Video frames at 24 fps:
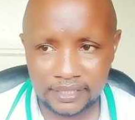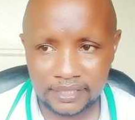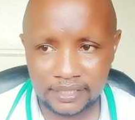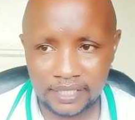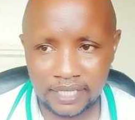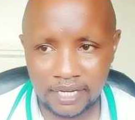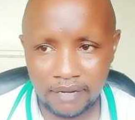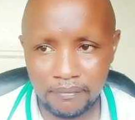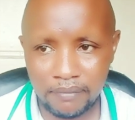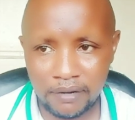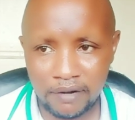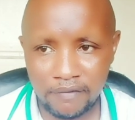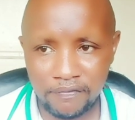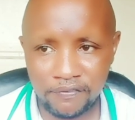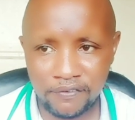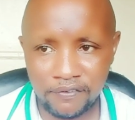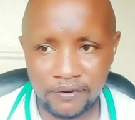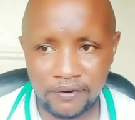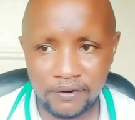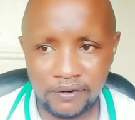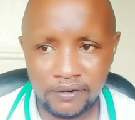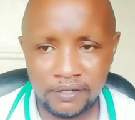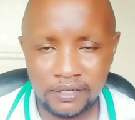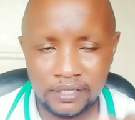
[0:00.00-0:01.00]
Number
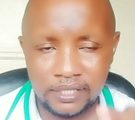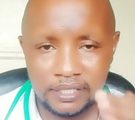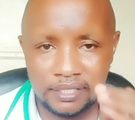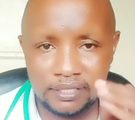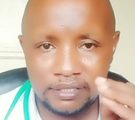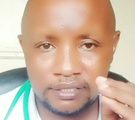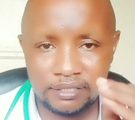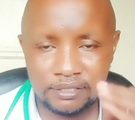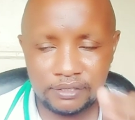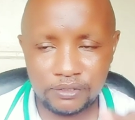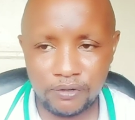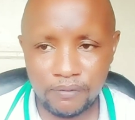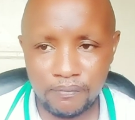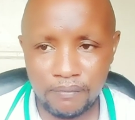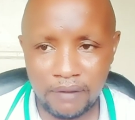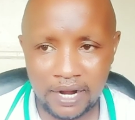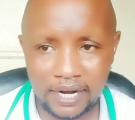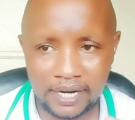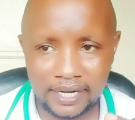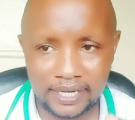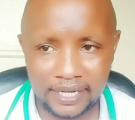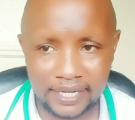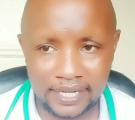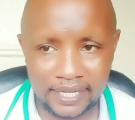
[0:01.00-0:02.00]
4,
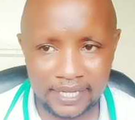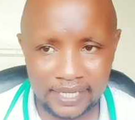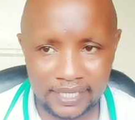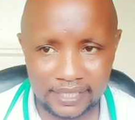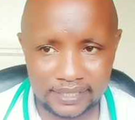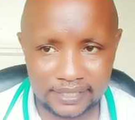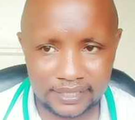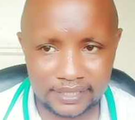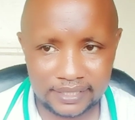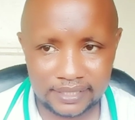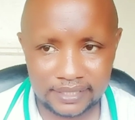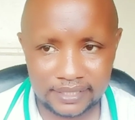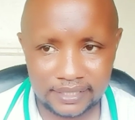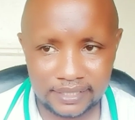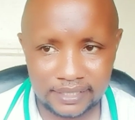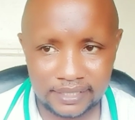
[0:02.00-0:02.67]
stomach aches.